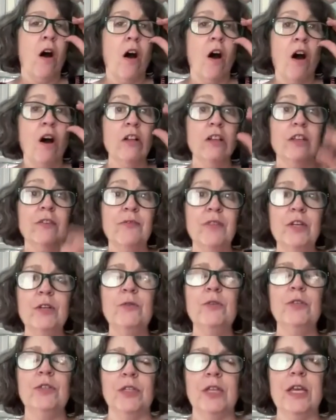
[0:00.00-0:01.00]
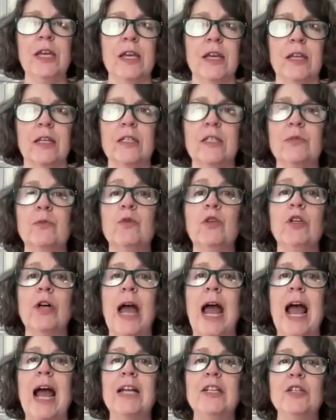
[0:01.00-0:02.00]
All of those things will
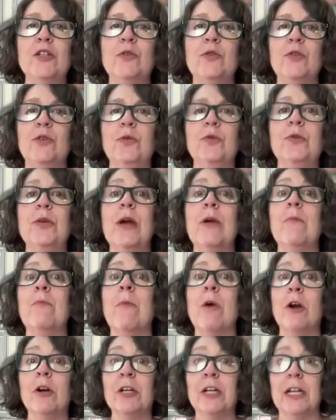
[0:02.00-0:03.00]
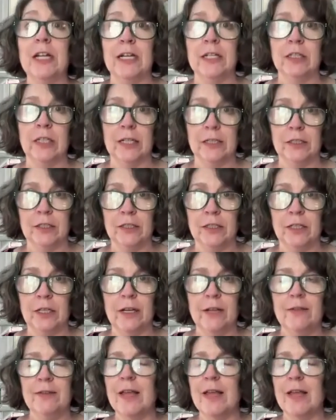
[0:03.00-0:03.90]
add you to their marketing list.